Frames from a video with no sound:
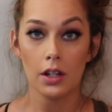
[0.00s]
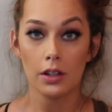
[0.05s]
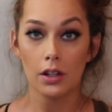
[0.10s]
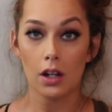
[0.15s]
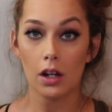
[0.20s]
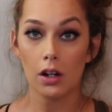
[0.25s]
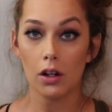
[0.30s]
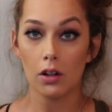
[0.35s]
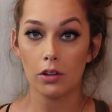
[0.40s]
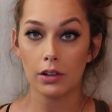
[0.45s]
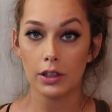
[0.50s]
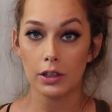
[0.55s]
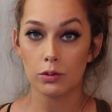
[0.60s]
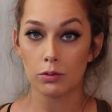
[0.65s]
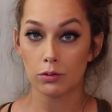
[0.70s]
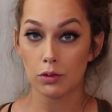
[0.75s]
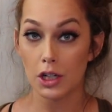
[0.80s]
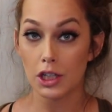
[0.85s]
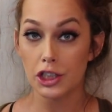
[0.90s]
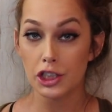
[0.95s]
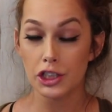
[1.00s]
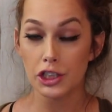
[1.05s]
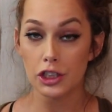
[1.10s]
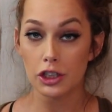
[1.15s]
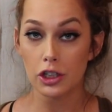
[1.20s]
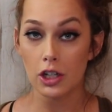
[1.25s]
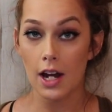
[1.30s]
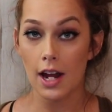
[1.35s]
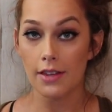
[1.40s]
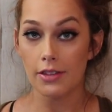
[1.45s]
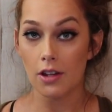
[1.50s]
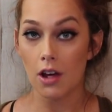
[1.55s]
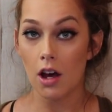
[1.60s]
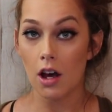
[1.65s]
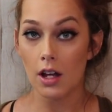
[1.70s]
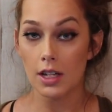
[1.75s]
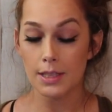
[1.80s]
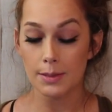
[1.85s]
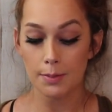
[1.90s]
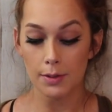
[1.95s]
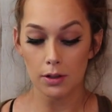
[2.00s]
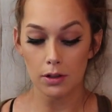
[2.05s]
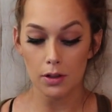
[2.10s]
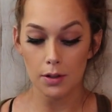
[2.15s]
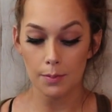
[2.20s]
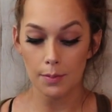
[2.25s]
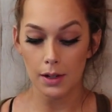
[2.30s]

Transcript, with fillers: not only register at the hospital,